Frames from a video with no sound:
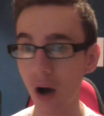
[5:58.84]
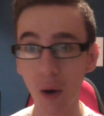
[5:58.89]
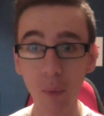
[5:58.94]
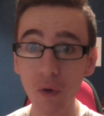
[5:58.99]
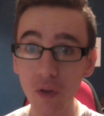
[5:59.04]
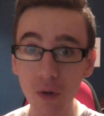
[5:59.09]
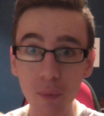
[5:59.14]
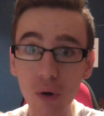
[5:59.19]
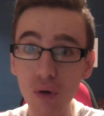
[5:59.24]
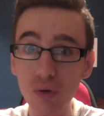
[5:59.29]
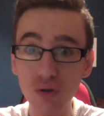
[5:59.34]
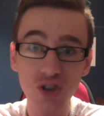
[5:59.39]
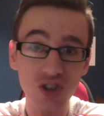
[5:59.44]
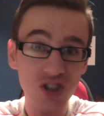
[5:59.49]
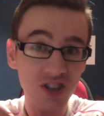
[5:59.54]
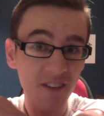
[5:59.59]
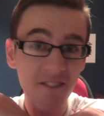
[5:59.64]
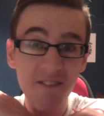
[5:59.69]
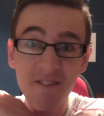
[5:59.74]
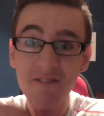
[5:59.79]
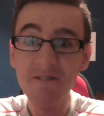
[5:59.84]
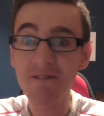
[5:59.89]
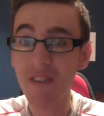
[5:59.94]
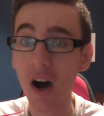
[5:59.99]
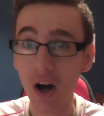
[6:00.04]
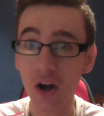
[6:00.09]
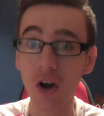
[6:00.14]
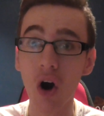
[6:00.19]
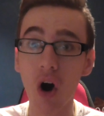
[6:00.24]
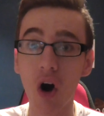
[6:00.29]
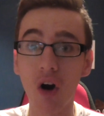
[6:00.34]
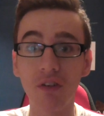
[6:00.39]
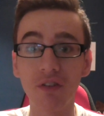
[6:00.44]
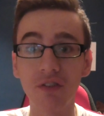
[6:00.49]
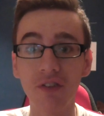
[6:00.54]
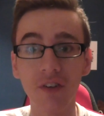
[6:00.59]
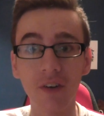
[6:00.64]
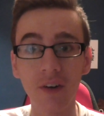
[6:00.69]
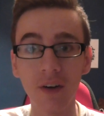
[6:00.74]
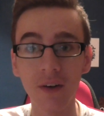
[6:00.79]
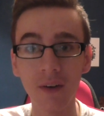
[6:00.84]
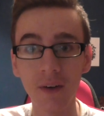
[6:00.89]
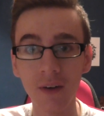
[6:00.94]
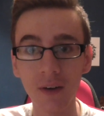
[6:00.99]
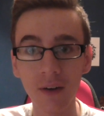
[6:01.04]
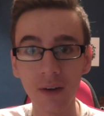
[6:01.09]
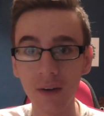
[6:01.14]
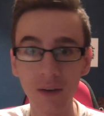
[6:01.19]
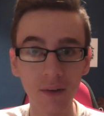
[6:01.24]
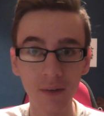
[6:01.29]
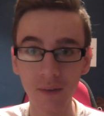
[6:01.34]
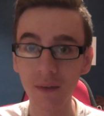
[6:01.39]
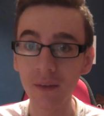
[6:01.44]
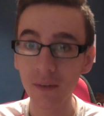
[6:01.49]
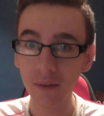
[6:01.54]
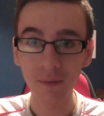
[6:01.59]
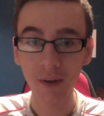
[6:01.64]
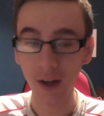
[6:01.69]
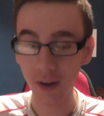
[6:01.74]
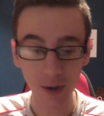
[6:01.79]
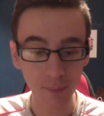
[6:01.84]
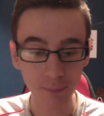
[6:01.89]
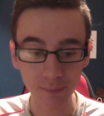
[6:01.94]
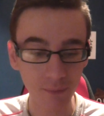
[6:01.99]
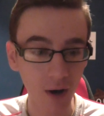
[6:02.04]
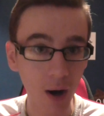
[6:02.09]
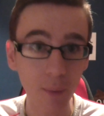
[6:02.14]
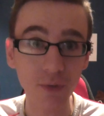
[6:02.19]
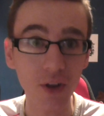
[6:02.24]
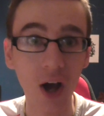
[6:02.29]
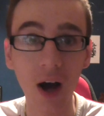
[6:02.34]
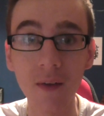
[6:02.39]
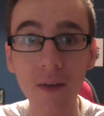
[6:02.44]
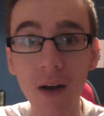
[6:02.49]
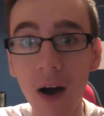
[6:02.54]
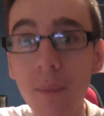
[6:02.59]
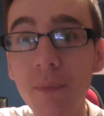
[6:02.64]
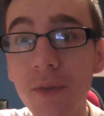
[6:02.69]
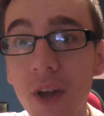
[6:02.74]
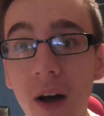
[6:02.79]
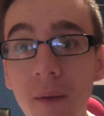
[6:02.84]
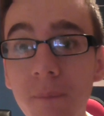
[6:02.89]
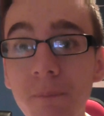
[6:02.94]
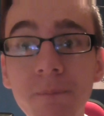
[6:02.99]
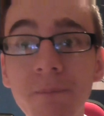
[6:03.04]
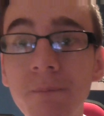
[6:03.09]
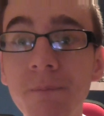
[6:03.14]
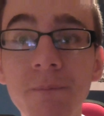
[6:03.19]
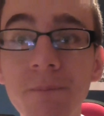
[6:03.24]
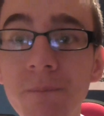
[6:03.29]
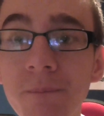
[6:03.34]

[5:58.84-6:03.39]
I want them all just to fuck off. And I'm done.